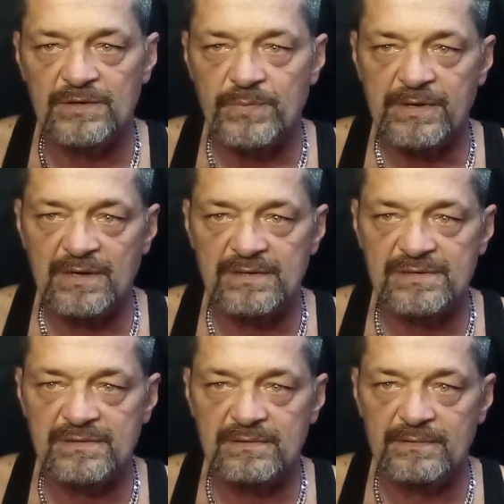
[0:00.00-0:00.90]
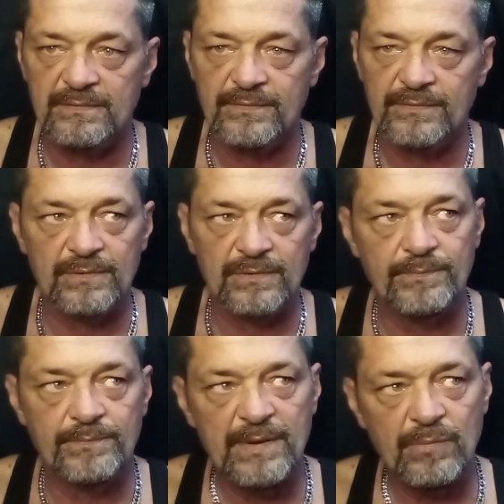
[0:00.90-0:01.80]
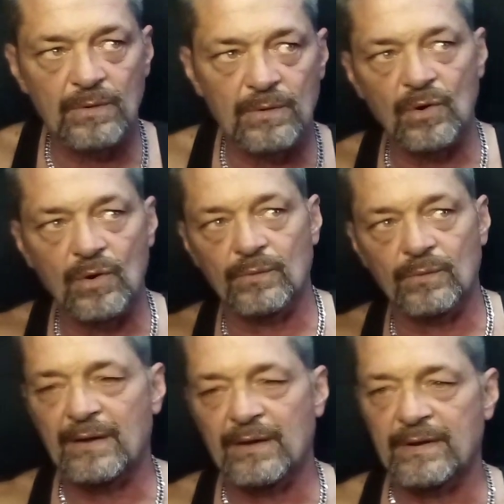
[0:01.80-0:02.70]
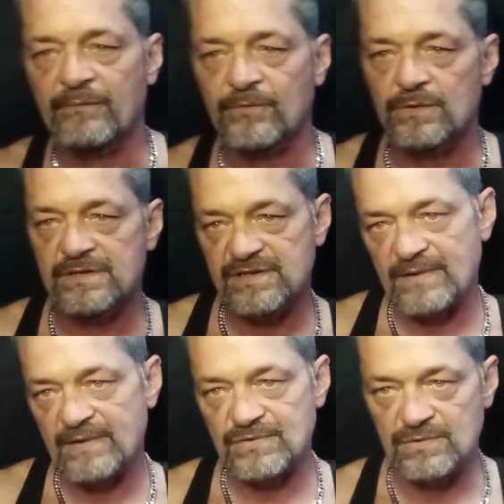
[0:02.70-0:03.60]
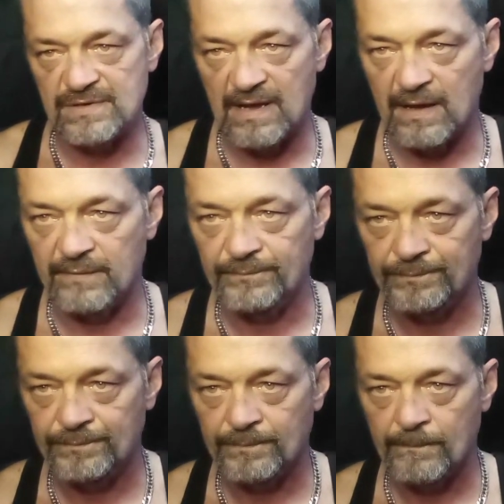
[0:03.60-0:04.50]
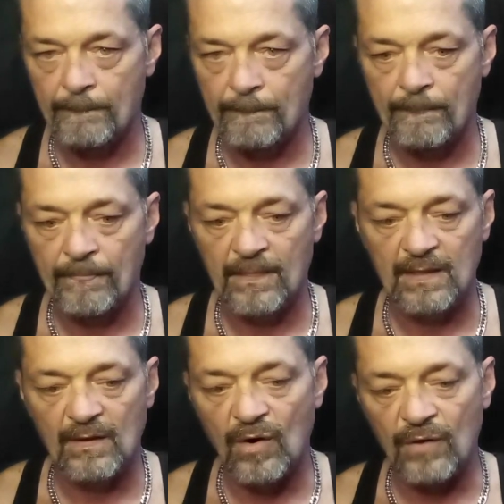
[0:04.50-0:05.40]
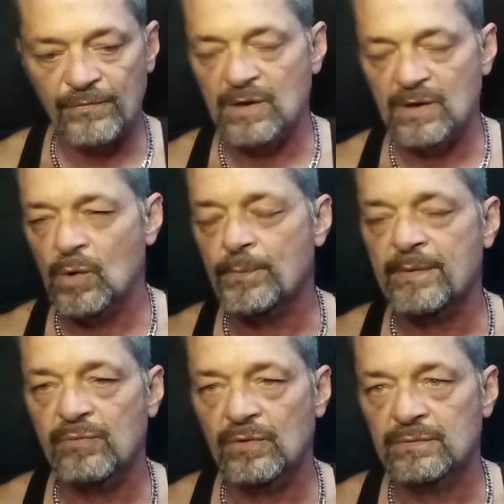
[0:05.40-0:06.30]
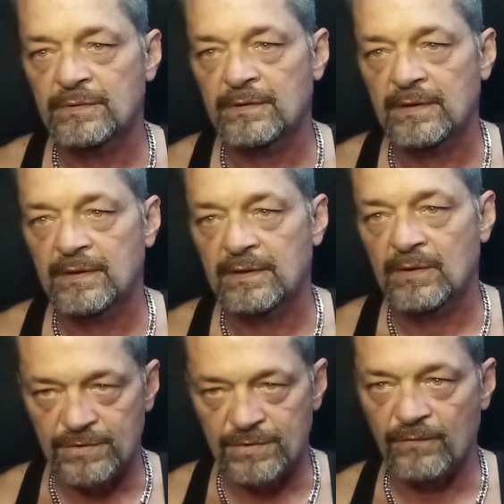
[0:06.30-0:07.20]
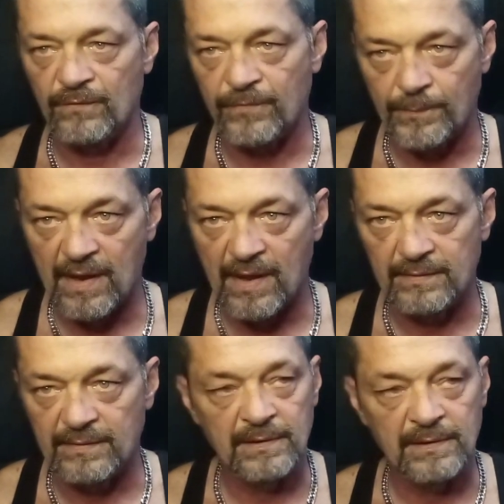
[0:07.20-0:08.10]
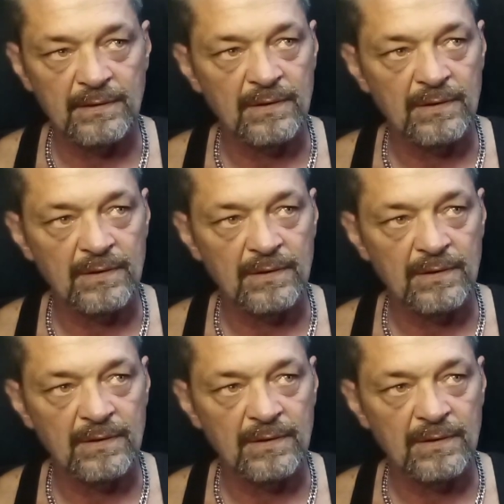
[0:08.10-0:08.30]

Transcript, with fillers: it's because people are going around after disasters now offering to help people in return for pay.